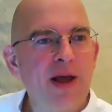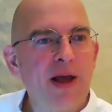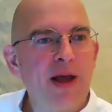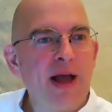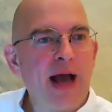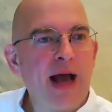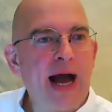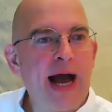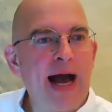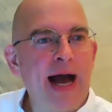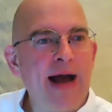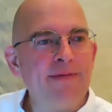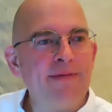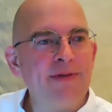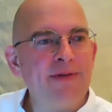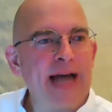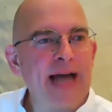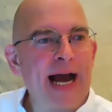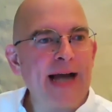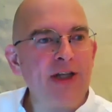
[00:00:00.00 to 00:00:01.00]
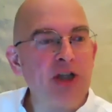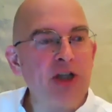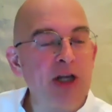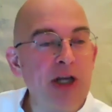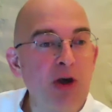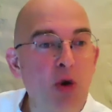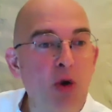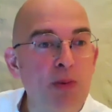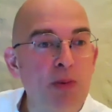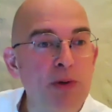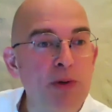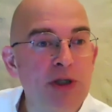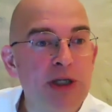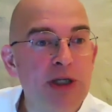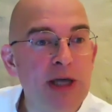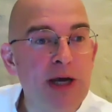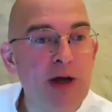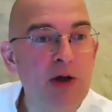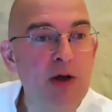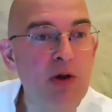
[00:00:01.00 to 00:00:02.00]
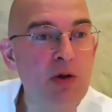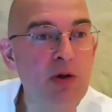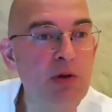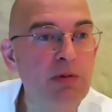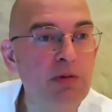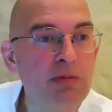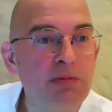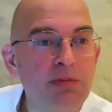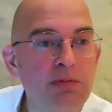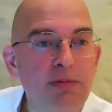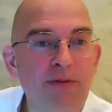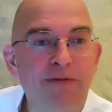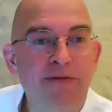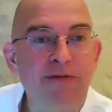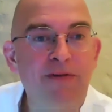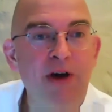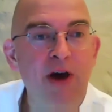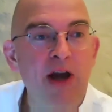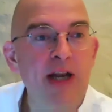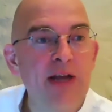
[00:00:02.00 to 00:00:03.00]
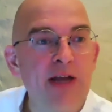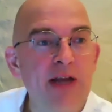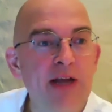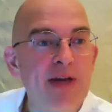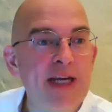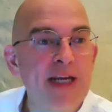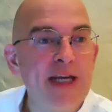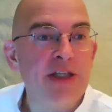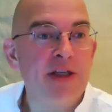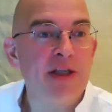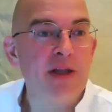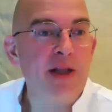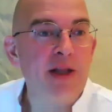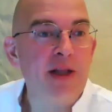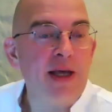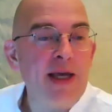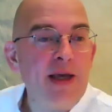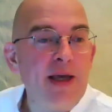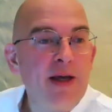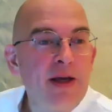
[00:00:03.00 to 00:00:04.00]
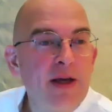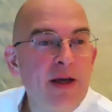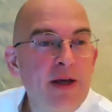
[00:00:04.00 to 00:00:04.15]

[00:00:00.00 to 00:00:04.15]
And actually up until fairly recently